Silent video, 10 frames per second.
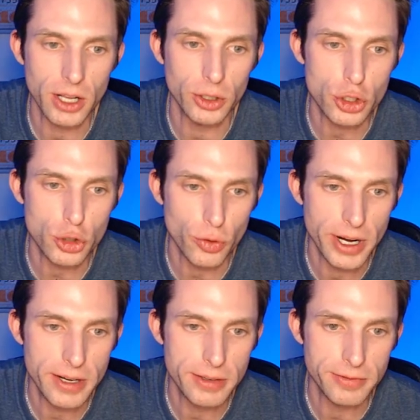
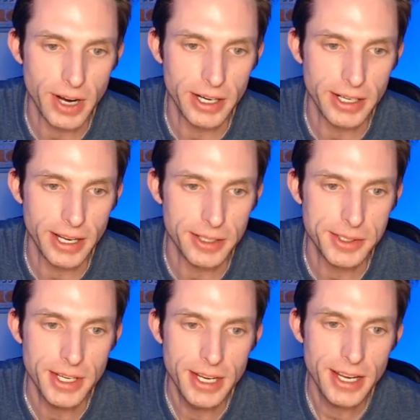trade finance
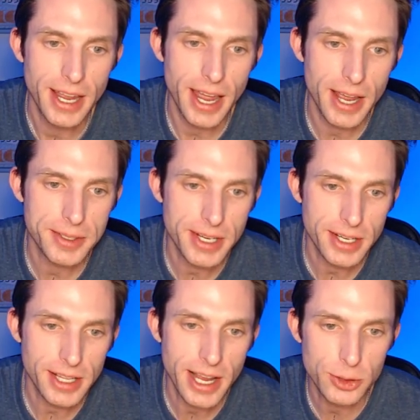asset
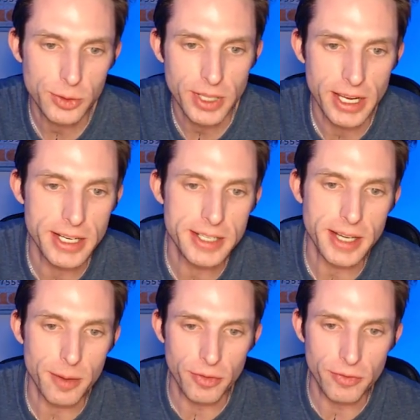class with any
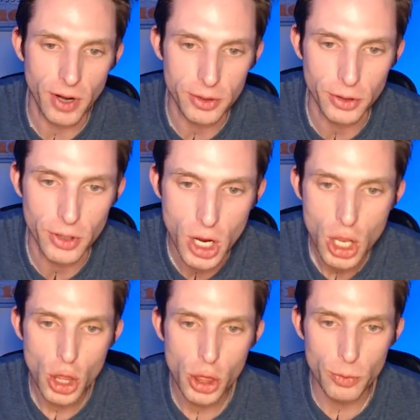type of funder
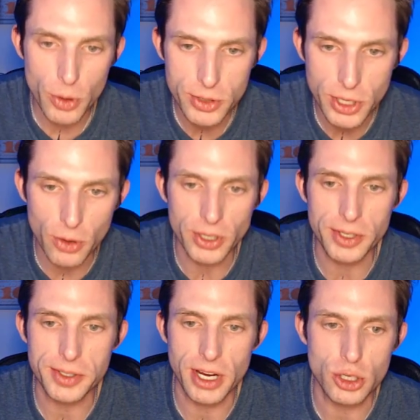through
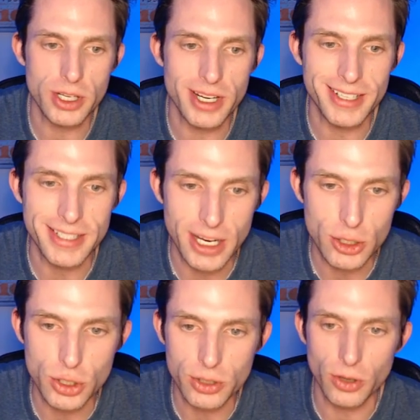tokenization and
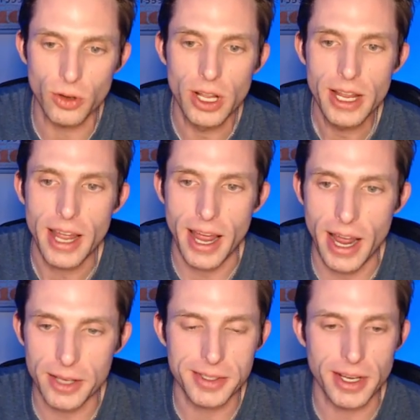digital
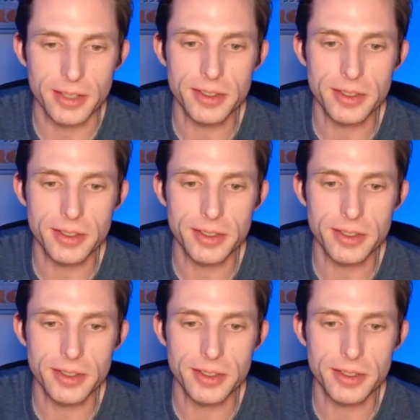assets.